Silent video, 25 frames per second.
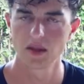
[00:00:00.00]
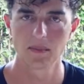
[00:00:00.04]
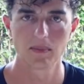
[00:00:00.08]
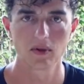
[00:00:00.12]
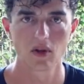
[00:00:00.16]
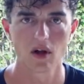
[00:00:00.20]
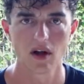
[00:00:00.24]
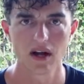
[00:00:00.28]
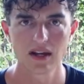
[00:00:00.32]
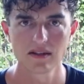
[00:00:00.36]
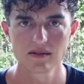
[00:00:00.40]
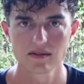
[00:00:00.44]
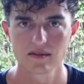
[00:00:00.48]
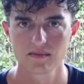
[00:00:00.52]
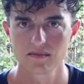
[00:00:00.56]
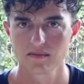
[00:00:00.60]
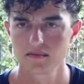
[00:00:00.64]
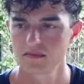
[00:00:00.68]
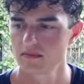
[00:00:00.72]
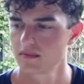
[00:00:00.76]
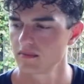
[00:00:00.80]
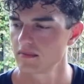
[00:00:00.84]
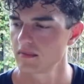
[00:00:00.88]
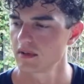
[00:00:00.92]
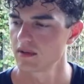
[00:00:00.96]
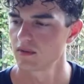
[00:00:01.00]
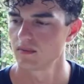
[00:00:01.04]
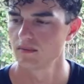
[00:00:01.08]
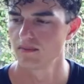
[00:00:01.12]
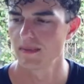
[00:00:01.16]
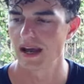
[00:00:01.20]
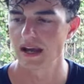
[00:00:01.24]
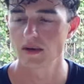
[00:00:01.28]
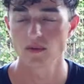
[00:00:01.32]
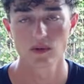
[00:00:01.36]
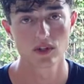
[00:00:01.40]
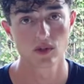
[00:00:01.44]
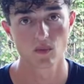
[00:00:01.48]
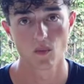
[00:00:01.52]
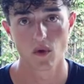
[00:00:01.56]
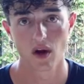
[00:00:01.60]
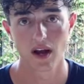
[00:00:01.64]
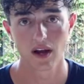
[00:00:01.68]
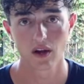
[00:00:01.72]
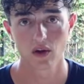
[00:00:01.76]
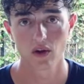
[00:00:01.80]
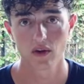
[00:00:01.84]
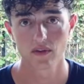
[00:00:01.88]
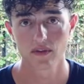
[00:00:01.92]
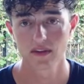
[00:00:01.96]
pliers. The main reason
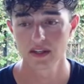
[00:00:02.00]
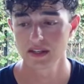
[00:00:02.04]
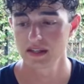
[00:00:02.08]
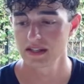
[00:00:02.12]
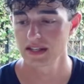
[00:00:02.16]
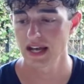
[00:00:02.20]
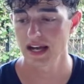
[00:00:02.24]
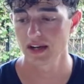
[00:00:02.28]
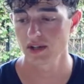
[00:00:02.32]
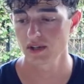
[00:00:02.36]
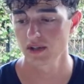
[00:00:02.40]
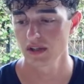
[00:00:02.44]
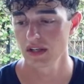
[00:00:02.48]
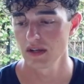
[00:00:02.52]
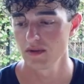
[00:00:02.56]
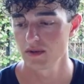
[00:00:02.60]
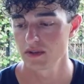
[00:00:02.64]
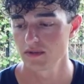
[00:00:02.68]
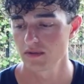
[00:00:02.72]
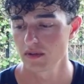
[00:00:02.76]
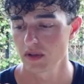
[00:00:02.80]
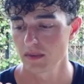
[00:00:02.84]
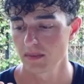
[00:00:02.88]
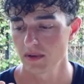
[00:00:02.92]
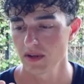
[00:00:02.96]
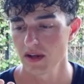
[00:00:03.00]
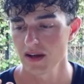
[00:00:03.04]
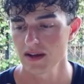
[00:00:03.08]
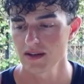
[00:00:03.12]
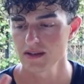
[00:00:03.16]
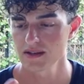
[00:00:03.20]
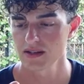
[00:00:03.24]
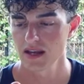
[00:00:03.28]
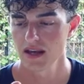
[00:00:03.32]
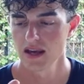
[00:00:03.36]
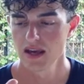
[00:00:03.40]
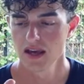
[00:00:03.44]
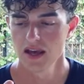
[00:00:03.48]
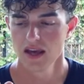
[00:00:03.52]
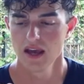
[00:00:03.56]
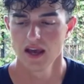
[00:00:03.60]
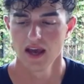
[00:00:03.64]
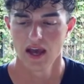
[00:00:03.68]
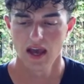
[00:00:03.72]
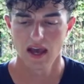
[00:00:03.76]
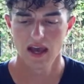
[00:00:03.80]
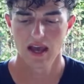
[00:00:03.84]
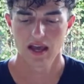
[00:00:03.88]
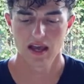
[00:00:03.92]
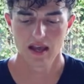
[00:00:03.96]
why I got this actually was for the pliers.
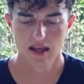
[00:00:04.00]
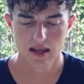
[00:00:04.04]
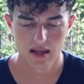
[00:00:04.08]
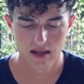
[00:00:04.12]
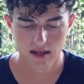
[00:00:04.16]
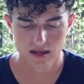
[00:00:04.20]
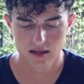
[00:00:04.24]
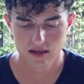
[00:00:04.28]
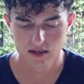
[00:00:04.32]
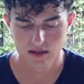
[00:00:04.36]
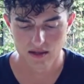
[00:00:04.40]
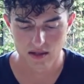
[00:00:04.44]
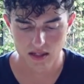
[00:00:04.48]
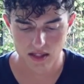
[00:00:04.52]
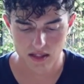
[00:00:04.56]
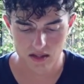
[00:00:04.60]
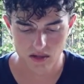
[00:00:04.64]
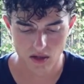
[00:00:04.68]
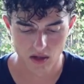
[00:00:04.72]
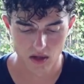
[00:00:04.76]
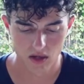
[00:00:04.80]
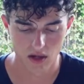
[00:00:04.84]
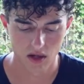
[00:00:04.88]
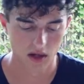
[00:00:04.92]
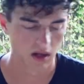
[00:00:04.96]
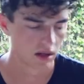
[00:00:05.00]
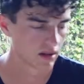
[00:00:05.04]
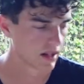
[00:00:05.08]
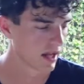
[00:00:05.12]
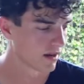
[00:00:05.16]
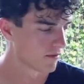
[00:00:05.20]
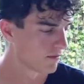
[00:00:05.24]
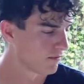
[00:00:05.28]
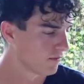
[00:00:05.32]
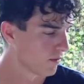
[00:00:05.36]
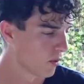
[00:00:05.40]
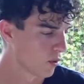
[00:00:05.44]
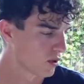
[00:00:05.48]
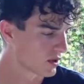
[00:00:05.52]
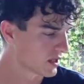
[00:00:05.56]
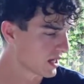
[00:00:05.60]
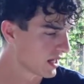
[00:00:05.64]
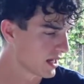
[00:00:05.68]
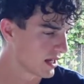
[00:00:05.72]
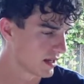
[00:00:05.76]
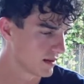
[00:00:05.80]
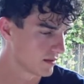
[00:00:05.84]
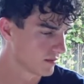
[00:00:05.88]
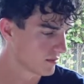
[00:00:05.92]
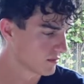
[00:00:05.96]
And it's got like
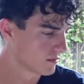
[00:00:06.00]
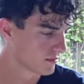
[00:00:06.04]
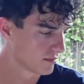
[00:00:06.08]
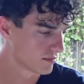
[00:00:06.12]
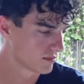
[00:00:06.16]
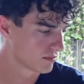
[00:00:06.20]
14